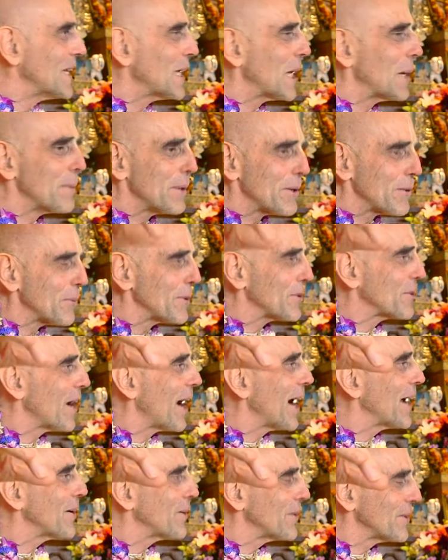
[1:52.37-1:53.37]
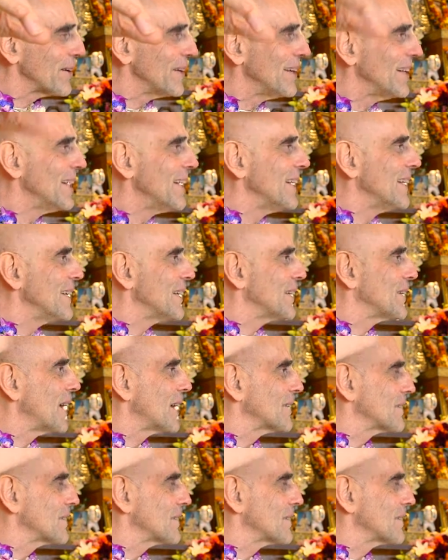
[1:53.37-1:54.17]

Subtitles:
And when he retired, he got